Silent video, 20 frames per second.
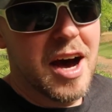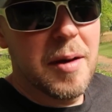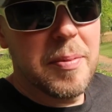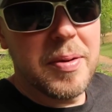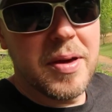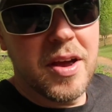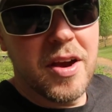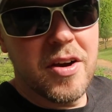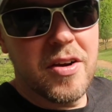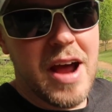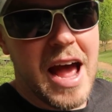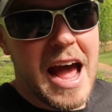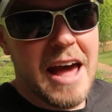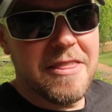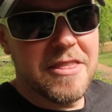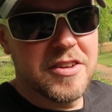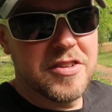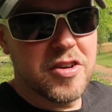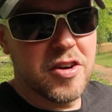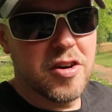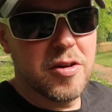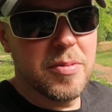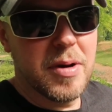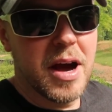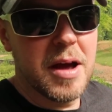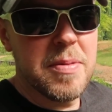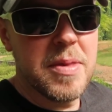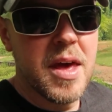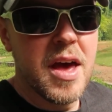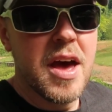up here at the
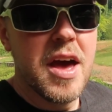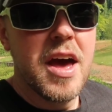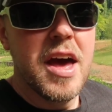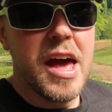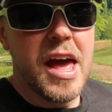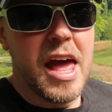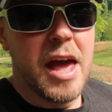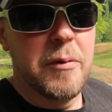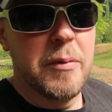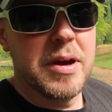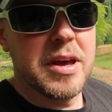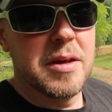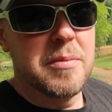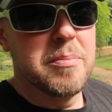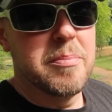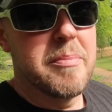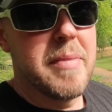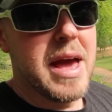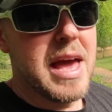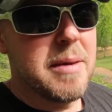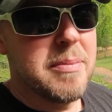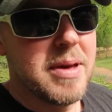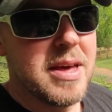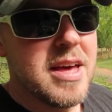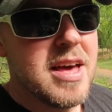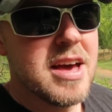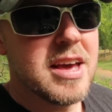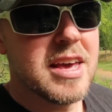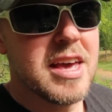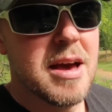turbine, and we can
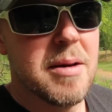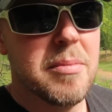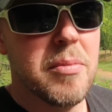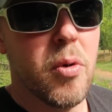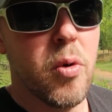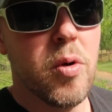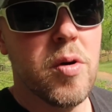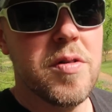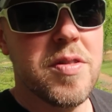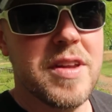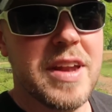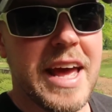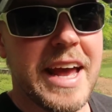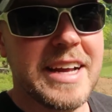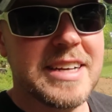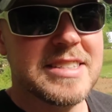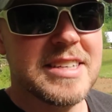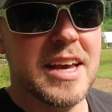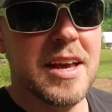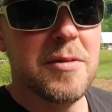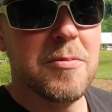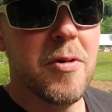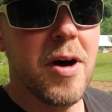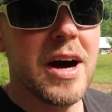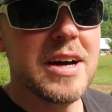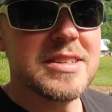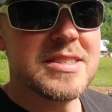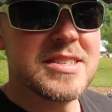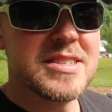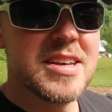maybe get more than eighteen
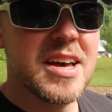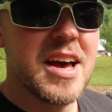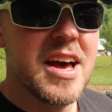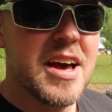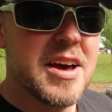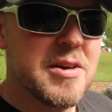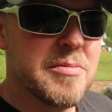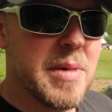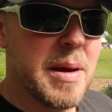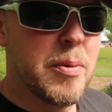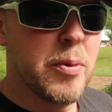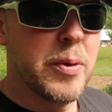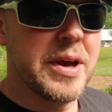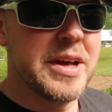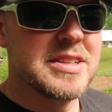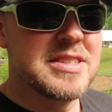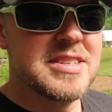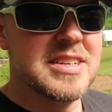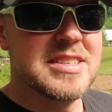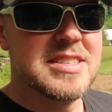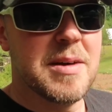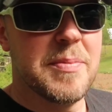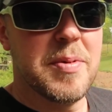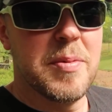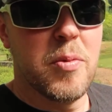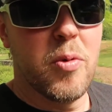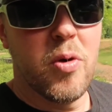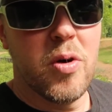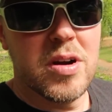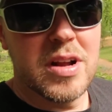watts. Maybe we can see
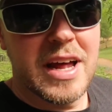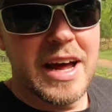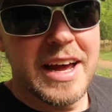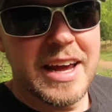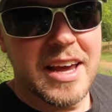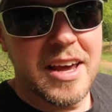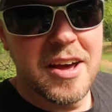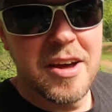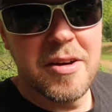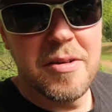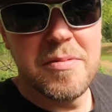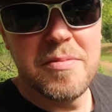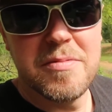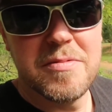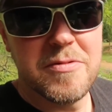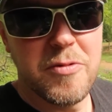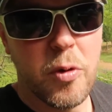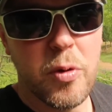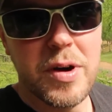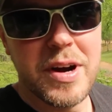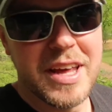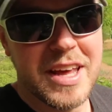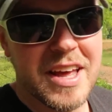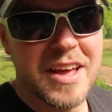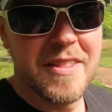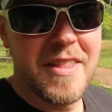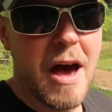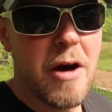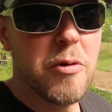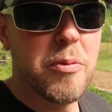something more like forty.
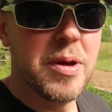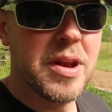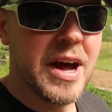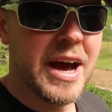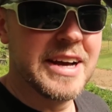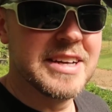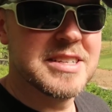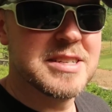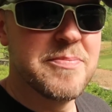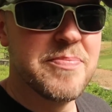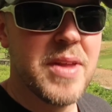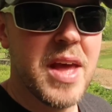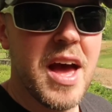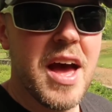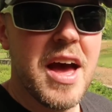That would be nice.